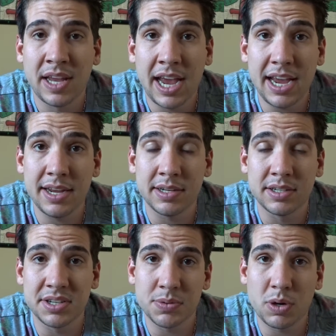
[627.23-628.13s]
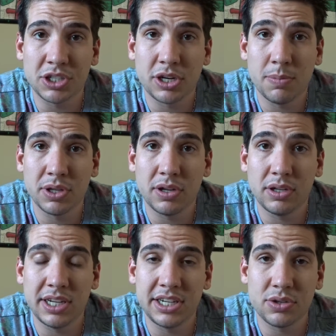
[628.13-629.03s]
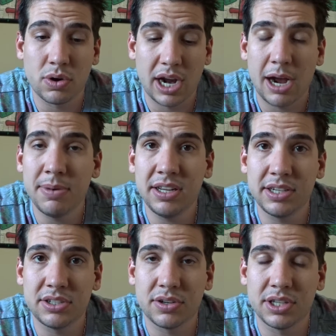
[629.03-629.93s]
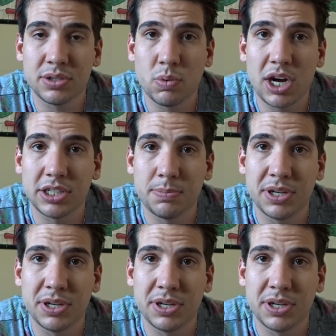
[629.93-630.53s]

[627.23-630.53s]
hey, does this watch come with all the links, or how many links are in this watch?